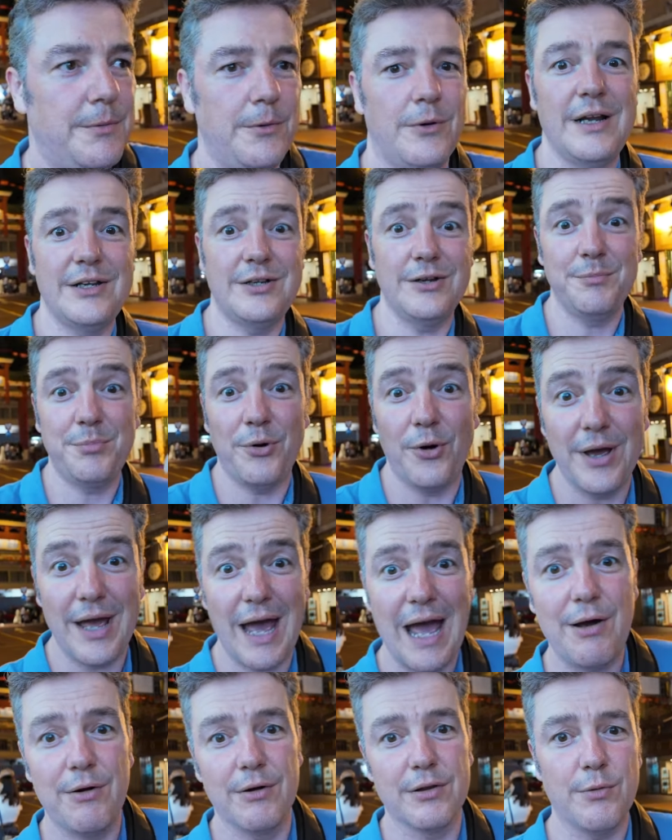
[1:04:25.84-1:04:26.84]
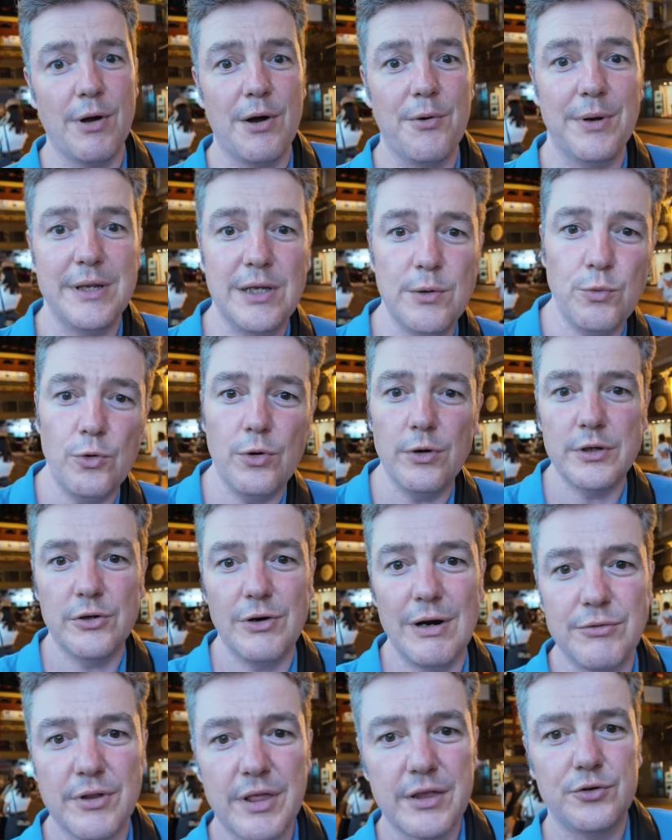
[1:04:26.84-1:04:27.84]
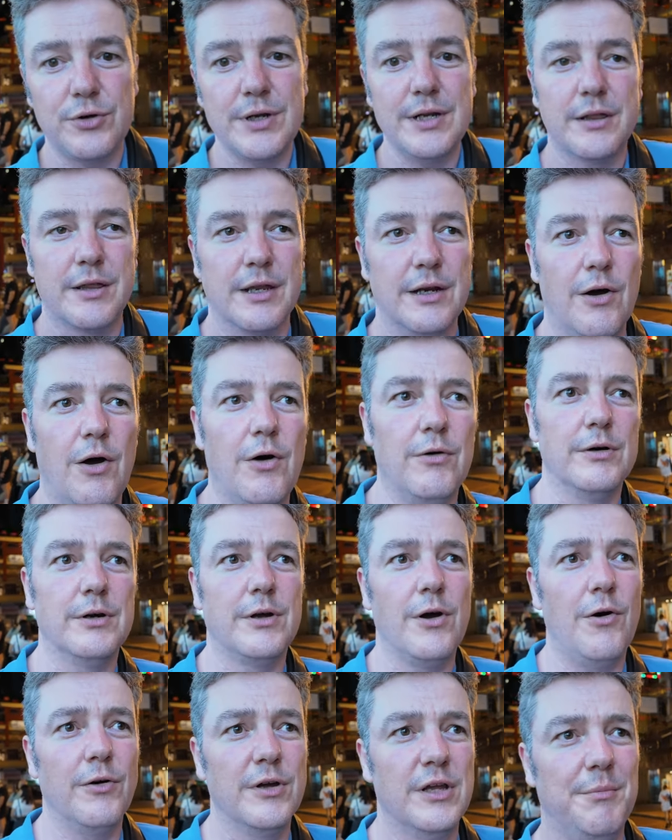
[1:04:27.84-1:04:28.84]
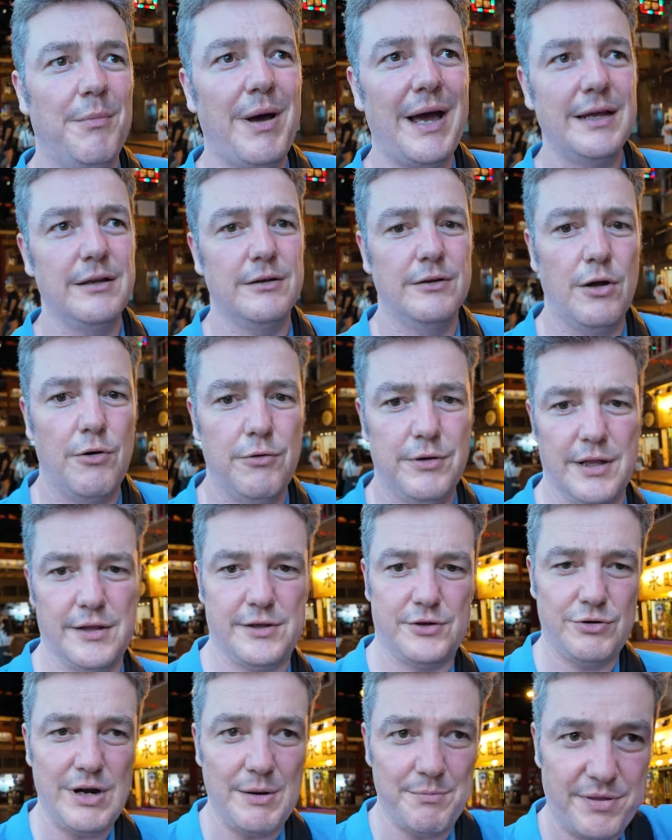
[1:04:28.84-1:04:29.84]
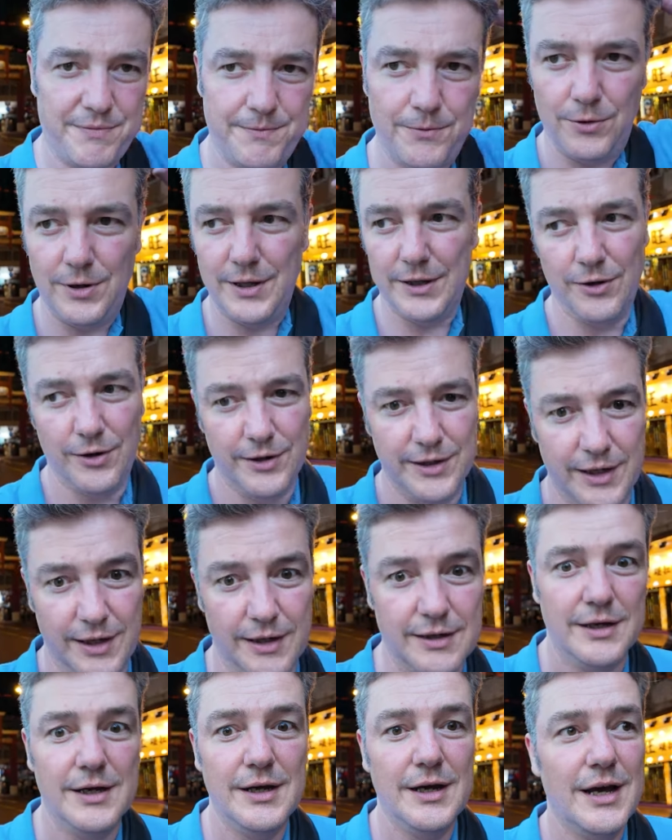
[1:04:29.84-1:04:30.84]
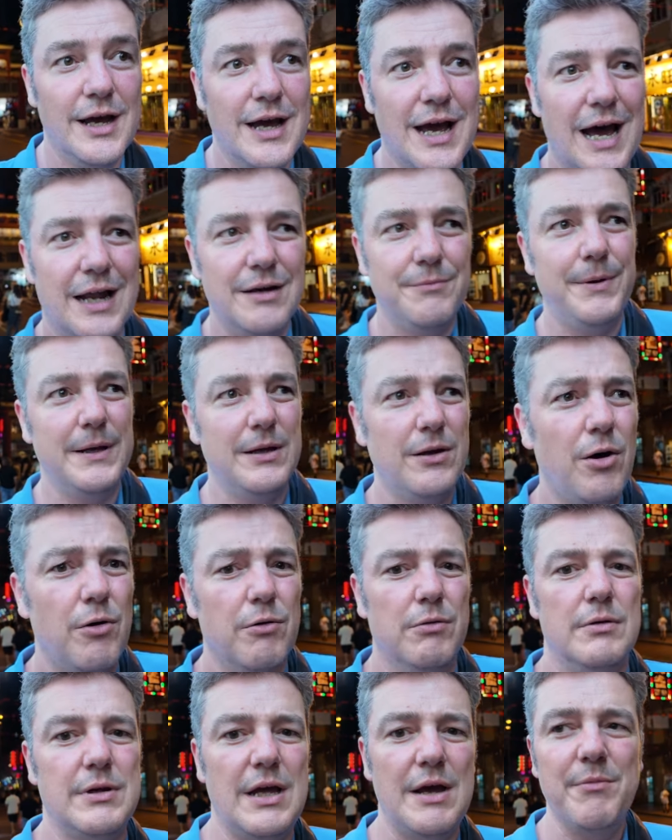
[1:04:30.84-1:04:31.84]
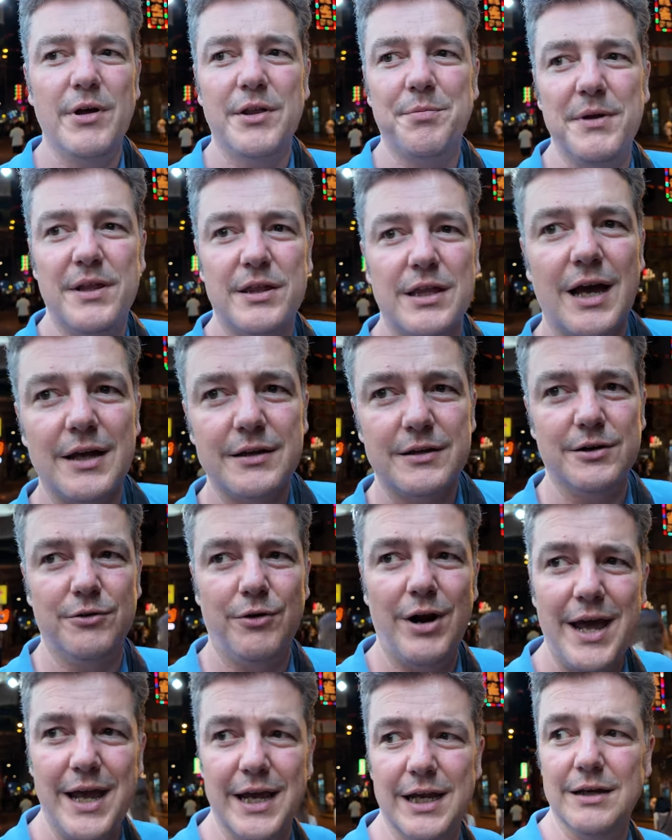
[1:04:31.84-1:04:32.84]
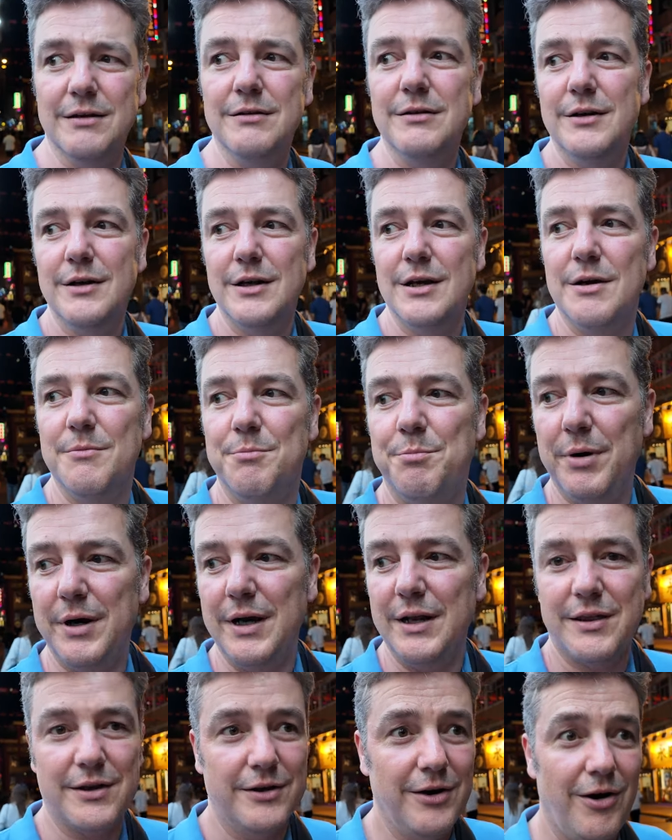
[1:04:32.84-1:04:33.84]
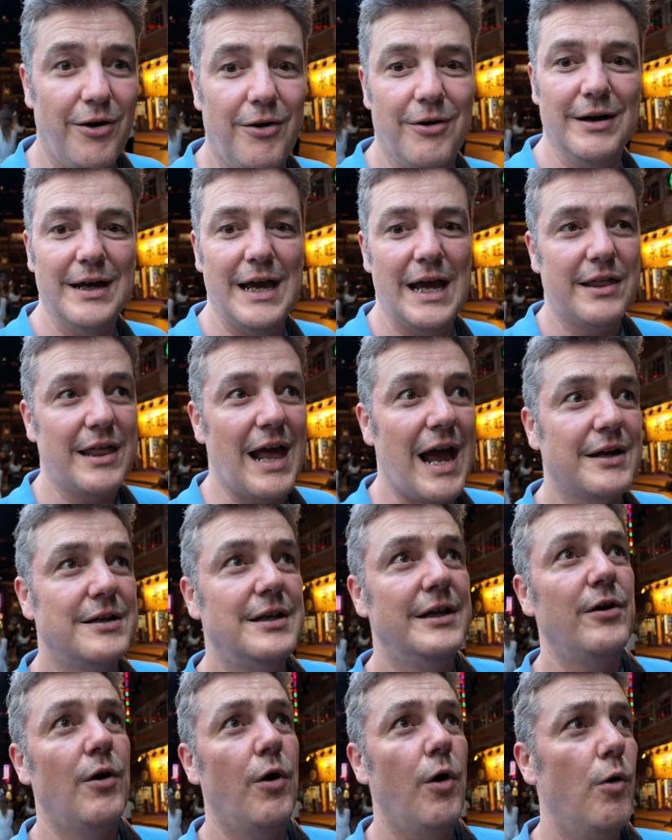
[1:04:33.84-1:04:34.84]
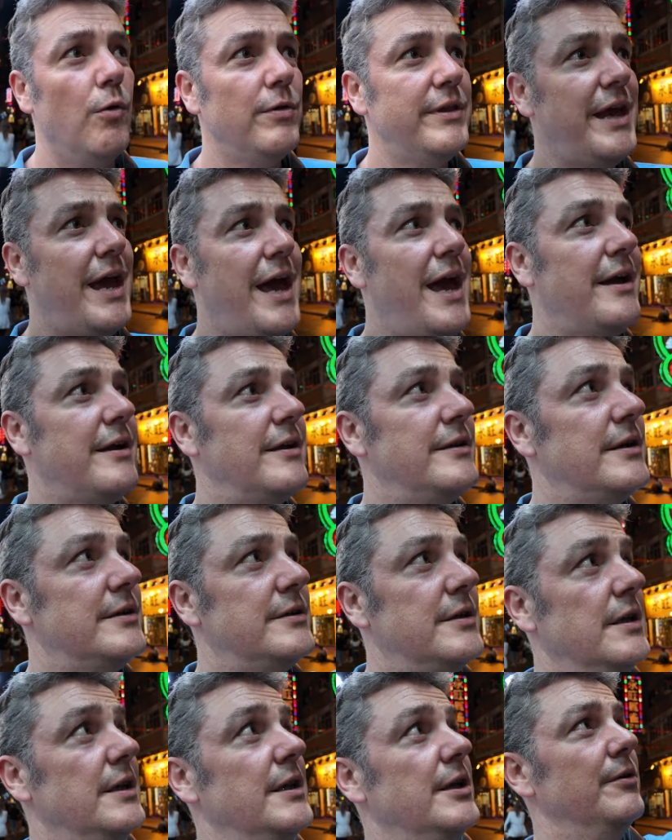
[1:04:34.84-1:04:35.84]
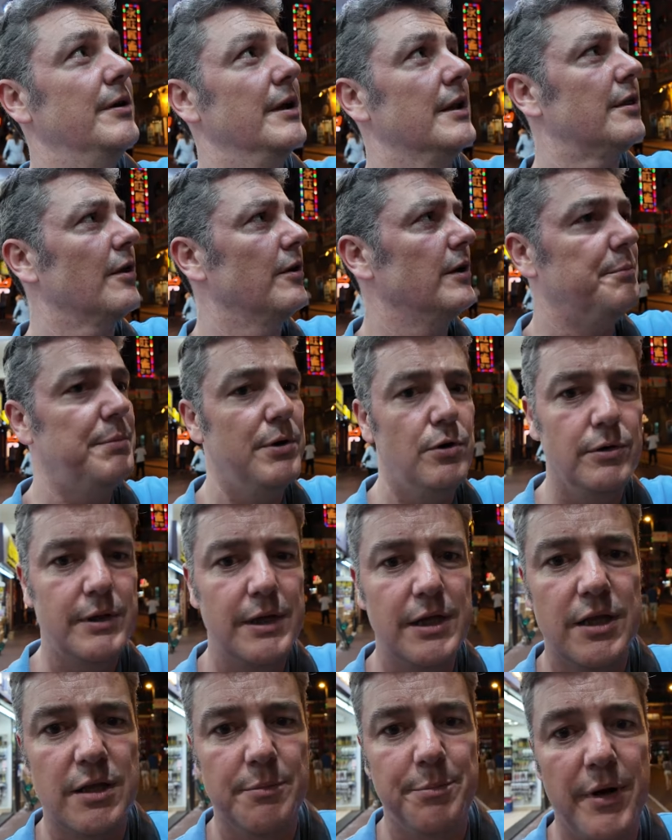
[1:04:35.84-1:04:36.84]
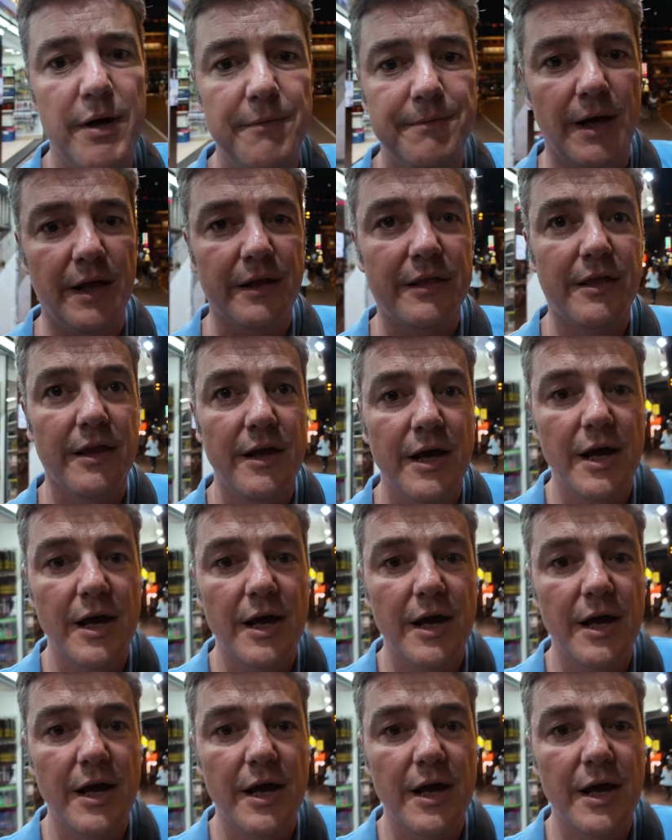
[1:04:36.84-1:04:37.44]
thought I should point out as well, when you walk around the streets in Hong Kong, you might notice drips falling on you and think, oh, it must be starting to rain. But it's not. It's actually all the air conditioning units on the buildings above us